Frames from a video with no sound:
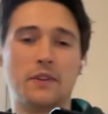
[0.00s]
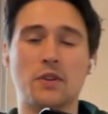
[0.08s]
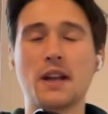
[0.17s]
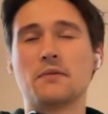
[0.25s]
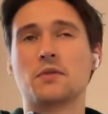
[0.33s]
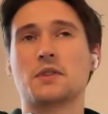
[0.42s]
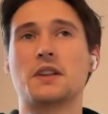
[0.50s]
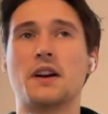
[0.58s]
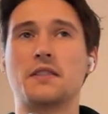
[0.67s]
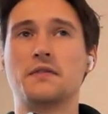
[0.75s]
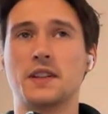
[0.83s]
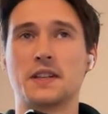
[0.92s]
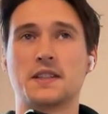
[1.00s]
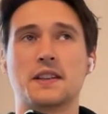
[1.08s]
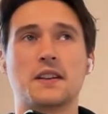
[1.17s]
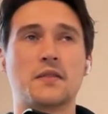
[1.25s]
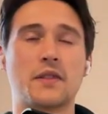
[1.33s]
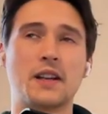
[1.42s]
don't have to start with this
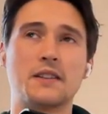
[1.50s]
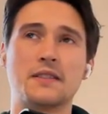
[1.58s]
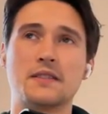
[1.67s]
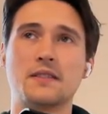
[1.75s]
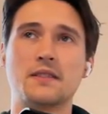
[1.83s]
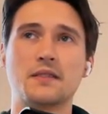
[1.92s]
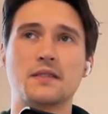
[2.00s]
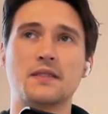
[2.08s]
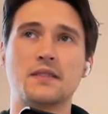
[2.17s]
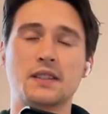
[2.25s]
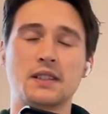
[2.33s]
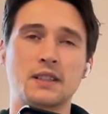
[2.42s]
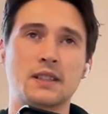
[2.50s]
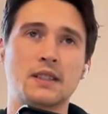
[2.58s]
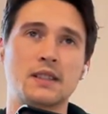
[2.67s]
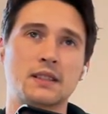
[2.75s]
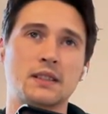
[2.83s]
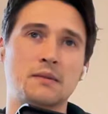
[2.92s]
thing, right?
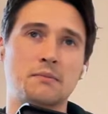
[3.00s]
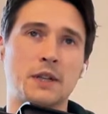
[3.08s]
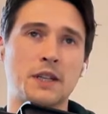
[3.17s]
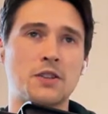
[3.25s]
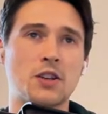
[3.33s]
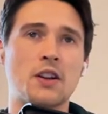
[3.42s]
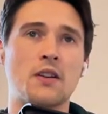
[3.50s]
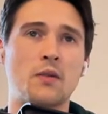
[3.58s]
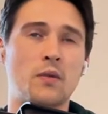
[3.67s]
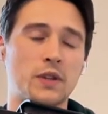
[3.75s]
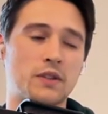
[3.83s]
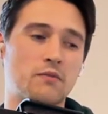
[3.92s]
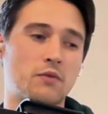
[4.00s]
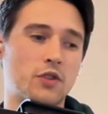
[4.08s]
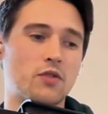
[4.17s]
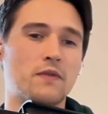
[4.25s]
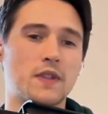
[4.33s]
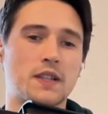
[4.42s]
But in general, what what
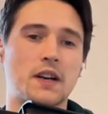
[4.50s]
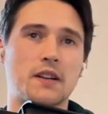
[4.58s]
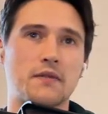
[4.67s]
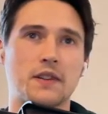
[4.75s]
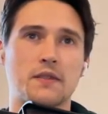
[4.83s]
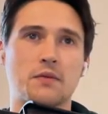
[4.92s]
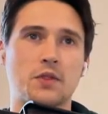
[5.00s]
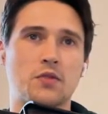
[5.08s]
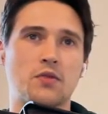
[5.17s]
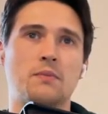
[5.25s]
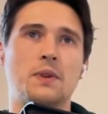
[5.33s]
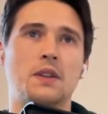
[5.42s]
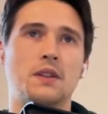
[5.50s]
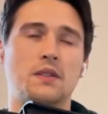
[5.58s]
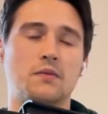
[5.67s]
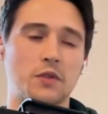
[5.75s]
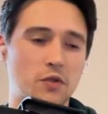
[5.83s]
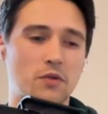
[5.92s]
should we start with? What should be
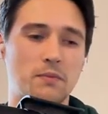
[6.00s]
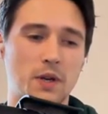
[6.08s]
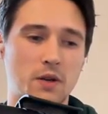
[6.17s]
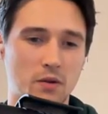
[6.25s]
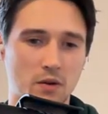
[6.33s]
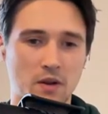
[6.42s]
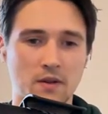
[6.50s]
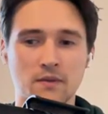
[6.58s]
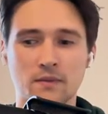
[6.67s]
what should be a hook?